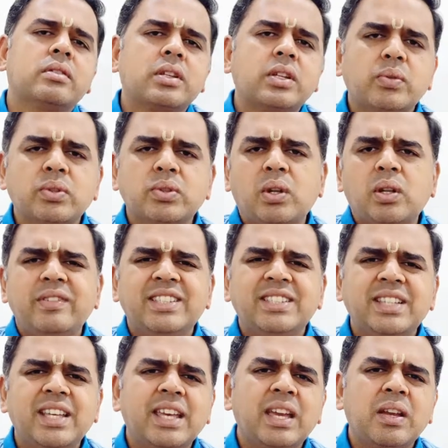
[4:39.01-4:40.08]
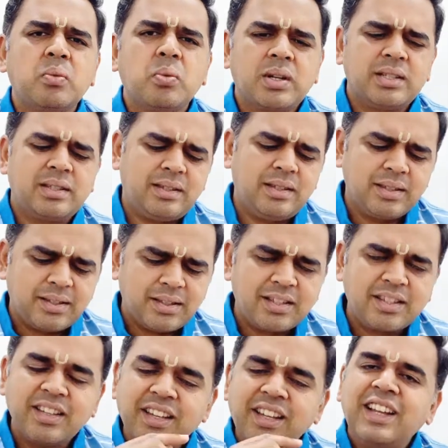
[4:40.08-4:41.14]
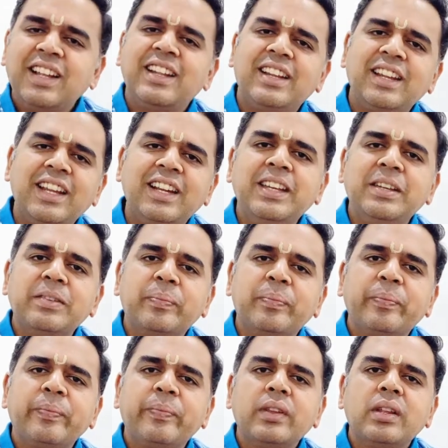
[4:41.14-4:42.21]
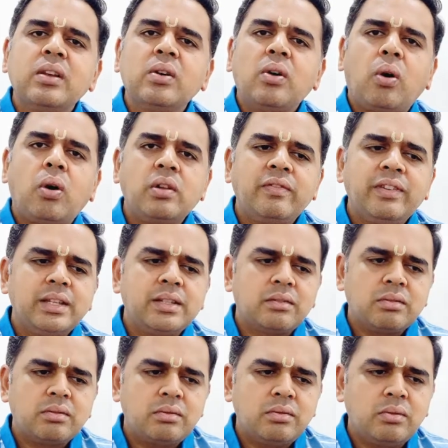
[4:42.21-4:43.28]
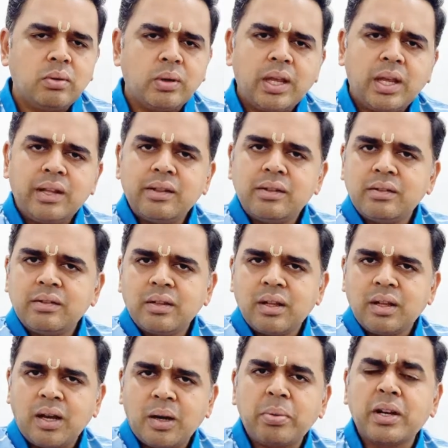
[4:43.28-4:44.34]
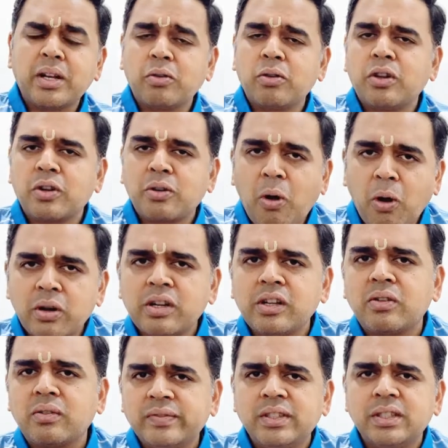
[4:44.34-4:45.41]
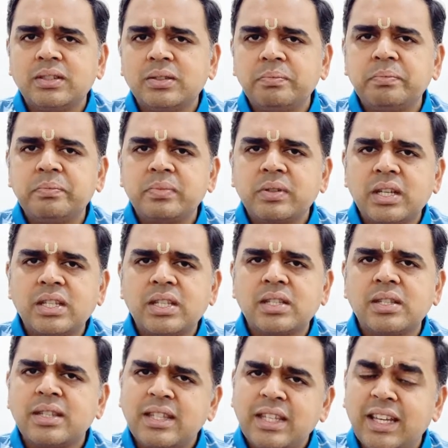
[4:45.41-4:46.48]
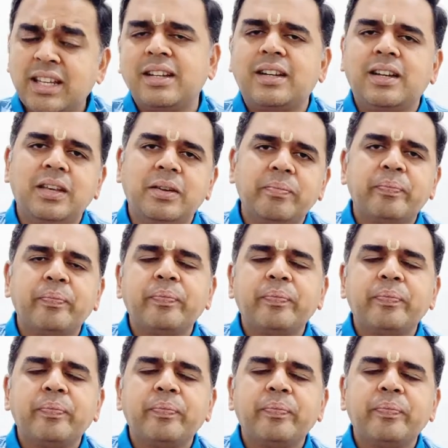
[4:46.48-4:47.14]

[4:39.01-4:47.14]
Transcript: She was always thinking, what is this lady always doing in a particular corner of the kitchen secretly?